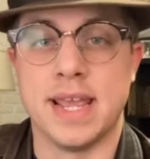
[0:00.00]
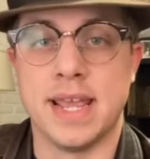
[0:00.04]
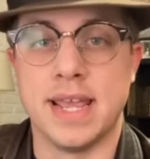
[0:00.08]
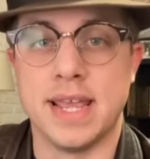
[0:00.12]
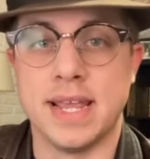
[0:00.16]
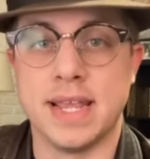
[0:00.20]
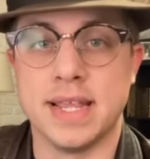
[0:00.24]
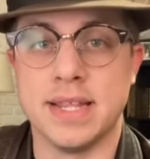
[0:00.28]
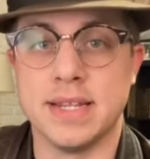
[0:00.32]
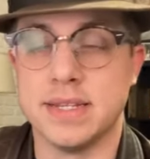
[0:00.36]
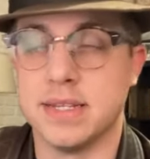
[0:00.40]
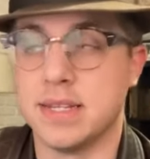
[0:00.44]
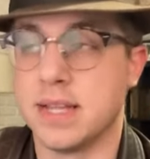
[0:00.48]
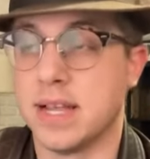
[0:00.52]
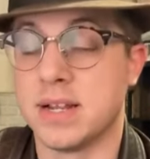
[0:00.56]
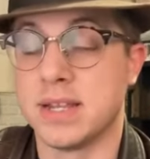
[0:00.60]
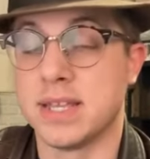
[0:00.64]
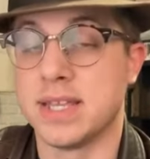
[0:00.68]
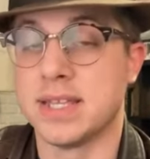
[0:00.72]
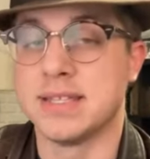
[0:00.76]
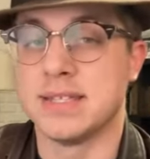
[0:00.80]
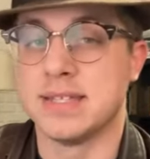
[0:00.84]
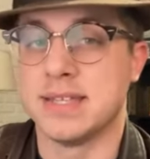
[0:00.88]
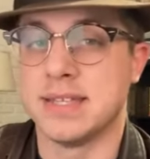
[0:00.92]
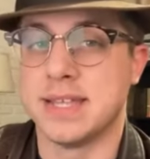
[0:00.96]
and
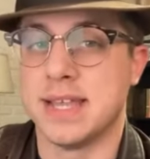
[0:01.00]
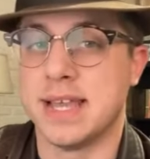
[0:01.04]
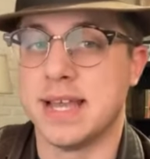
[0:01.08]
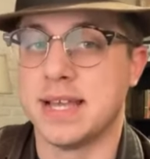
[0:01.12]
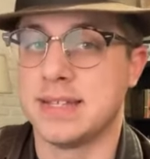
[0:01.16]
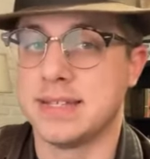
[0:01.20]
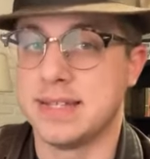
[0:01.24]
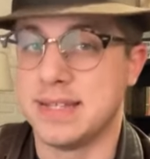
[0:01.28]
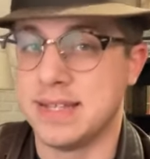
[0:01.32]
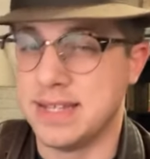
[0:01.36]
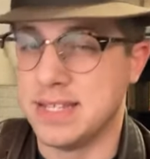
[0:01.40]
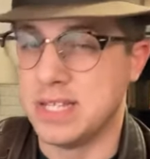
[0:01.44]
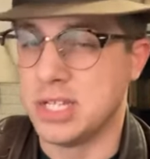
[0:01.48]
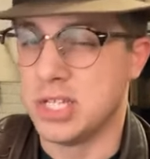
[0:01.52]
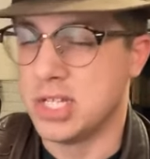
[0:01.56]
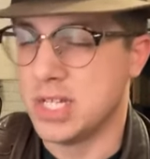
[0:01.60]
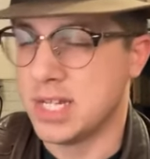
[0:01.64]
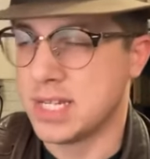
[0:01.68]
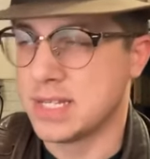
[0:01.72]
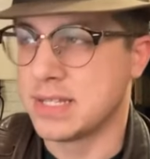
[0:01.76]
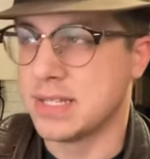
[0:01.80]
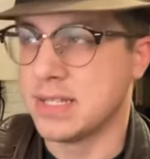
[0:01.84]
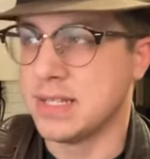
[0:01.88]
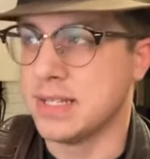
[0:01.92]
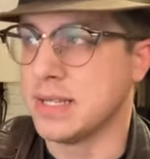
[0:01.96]
I'll get to that in
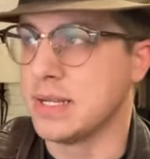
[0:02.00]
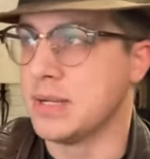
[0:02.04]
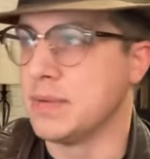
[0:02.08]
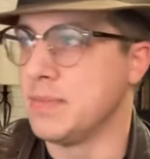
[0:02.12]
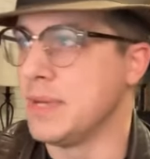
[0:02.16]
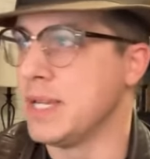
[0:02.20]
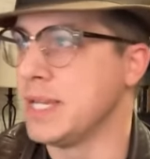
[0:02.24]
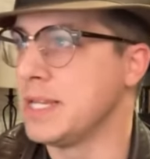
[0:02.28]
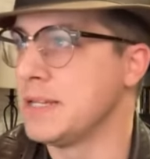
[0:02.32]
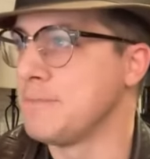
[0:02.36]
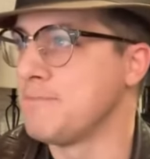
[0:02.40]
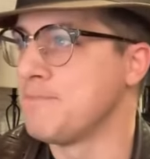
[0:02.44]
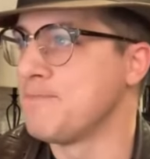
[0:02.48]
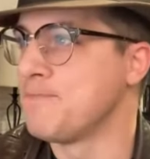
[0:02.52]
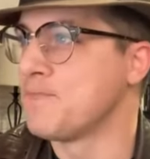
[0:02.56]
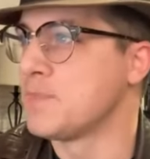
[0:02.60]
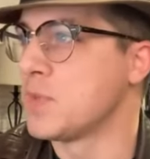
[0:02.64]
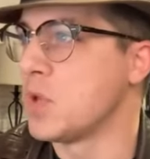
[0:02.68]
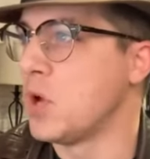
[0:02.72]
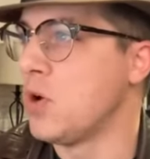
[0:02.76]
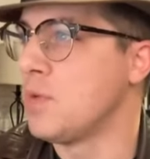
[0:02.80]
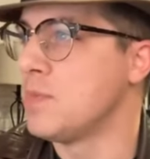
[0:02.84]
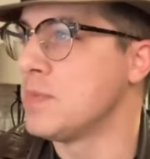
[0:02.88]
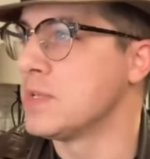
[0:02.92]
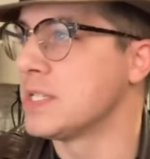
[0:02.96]
just a little bit.
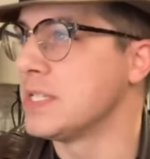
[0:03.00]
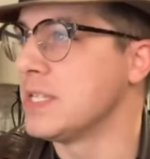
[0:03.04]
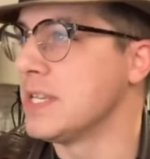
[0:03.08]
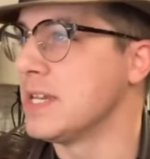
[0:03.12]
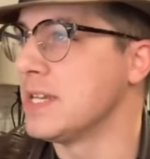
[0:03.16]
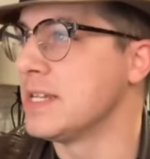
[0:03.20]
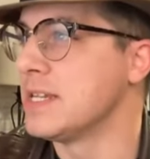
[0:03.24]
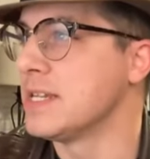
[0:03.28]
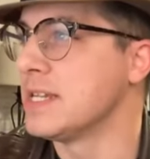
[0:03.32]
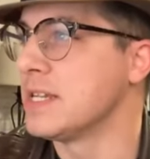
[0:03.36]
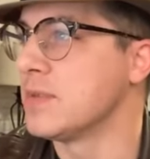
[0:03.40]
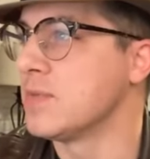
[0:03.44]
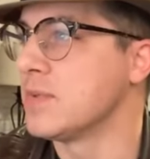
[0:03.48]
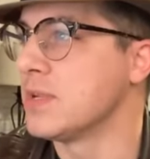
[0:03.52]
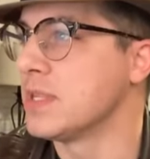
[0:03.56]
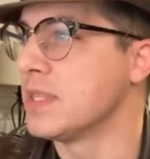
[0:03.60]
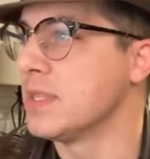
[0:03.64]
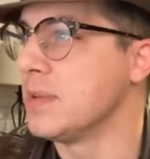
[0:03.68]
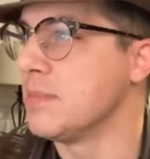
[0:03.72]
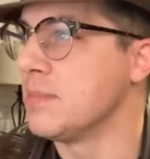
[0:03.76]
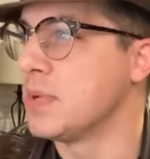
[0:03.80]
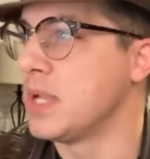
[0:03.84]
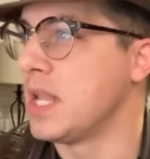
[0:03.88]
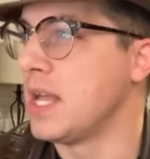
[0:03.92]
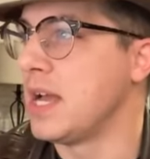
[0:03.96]
Almost done here
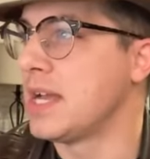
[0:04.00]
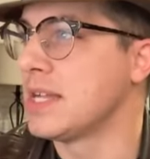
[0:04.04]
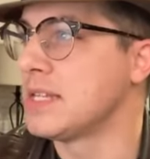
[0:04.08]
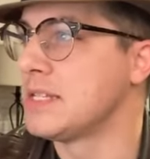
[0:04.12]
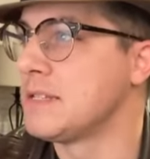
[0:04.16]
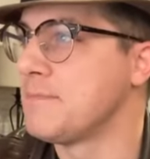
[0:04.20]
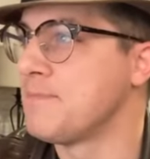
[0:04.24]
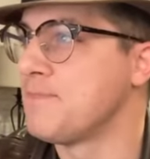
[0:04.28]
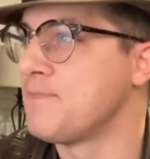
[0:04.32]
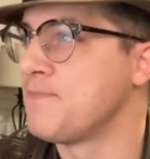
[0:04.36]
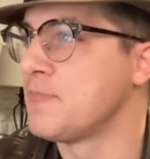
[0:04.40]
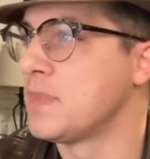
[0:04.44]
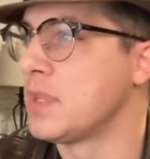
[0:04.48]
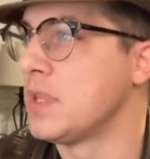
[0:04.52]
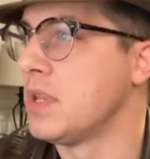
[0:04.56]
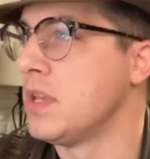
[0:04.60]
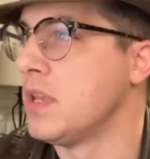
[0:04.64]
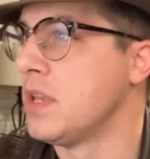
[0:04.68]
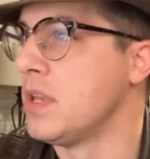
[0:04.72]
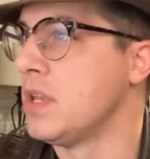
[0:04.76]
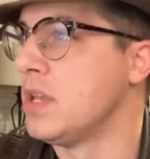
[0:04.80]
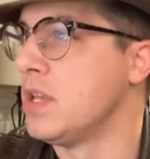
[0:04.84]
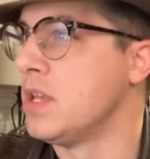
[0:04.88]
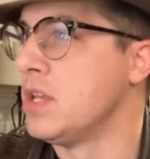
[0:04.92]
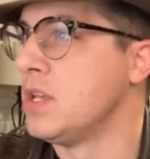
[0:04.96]
with the plot.
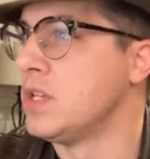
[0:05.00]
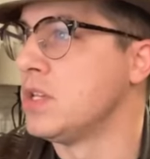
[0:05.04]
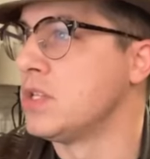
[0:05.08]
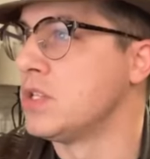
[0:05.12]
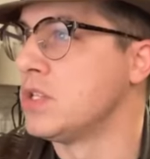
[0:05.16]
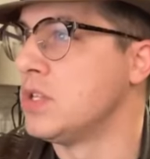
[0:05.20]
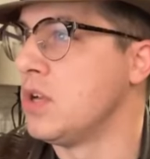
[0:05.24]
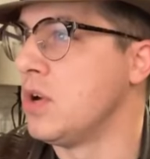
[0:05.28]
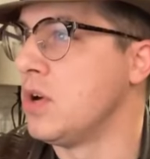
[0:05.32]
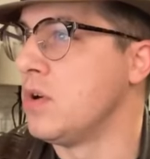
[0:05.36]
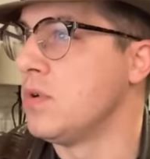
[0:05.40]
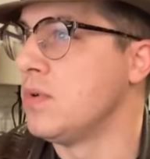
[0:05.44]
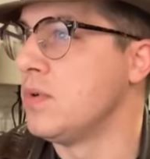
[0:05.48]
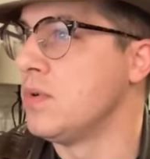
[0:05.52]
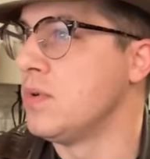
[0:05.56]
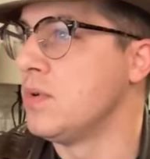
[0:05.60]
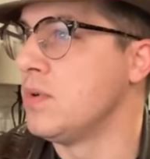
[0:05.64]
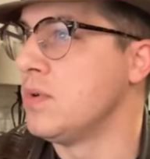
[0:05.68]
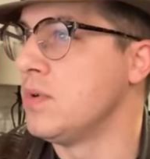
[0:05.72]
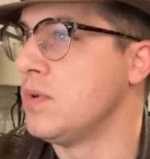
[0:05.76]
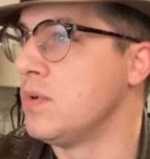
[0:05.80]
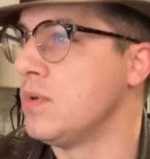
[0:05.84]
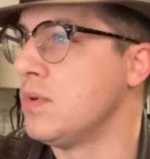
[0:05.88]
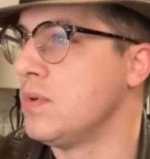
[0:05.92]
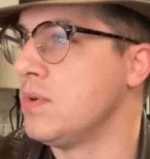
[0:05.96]

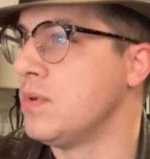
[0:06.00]
So